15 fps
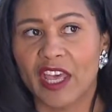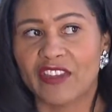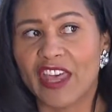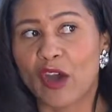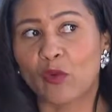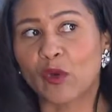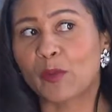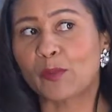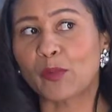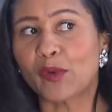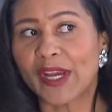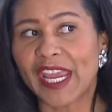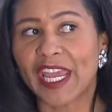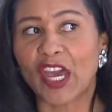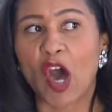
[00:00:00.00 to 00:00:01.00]
that will
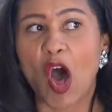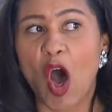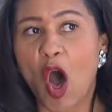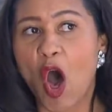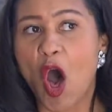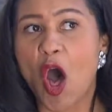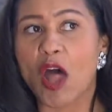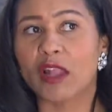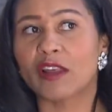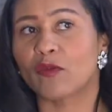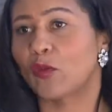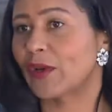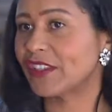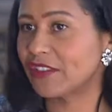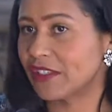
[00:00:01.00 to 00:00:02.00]
bring all of
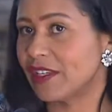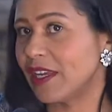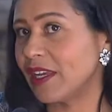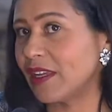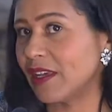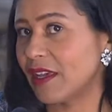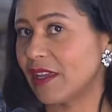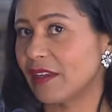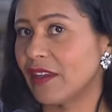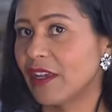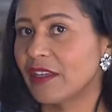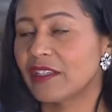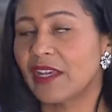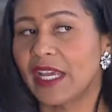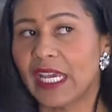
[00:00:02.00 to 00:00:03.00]
what's needed
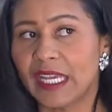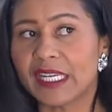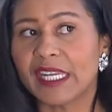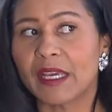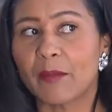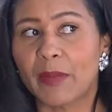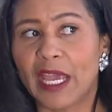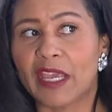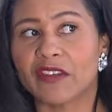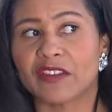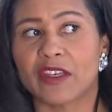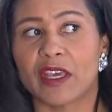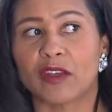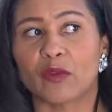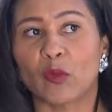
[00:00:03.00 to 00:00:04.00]
to India
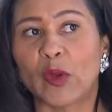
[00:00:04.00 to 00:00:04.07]
Basin,